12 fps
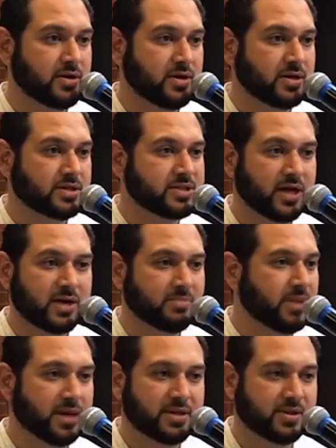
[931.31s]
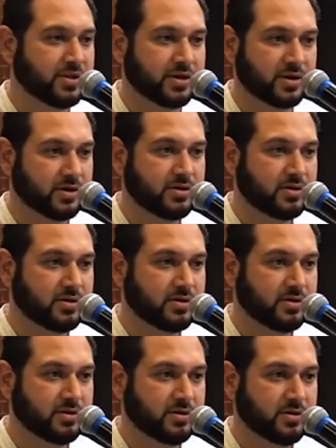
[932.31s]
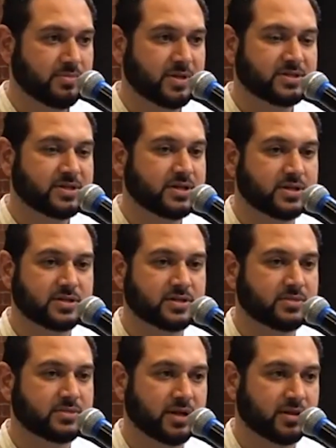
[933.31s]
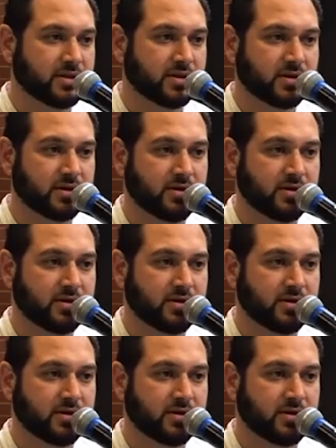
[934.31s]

It's not a bad thing. I'm not saying it's a bad thing.